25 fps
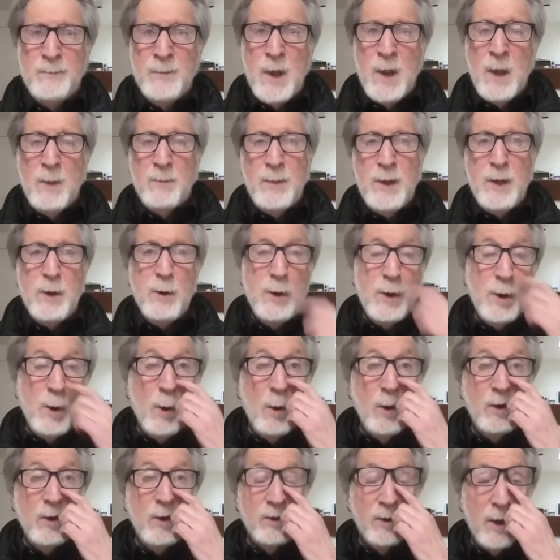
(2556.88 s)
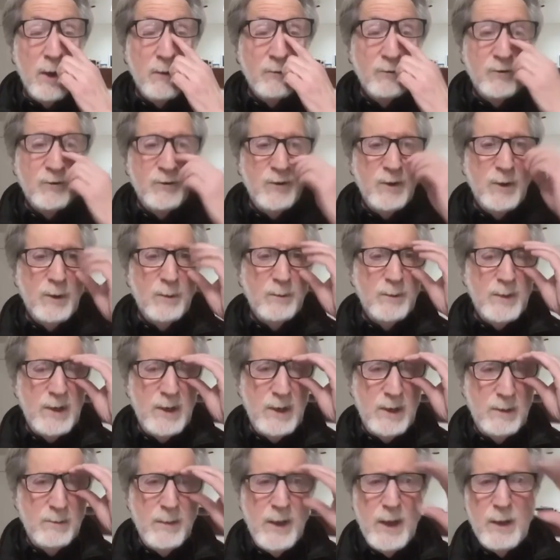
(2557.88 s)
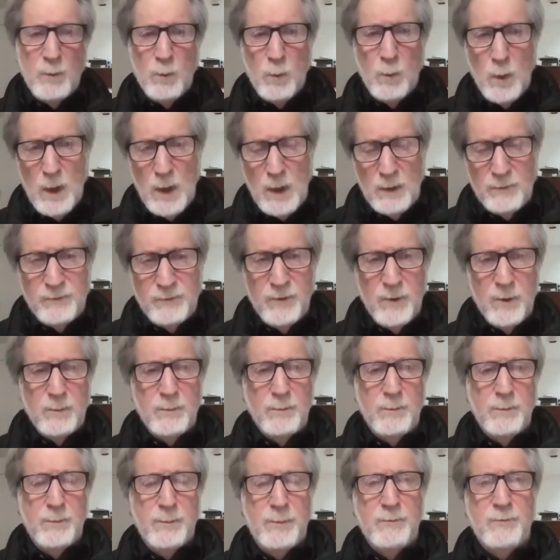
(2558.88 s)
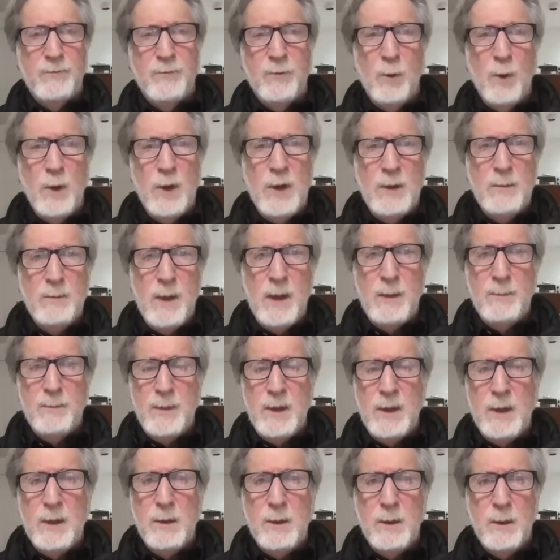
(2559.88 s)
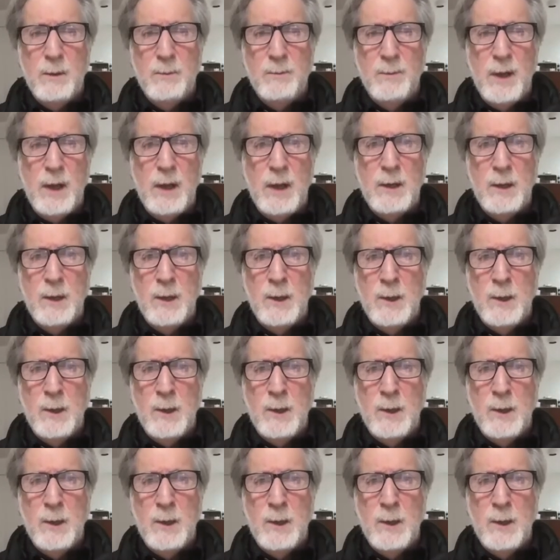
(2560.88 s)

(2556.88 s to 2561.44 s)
had always loved film, and he'd made a film before he met me, but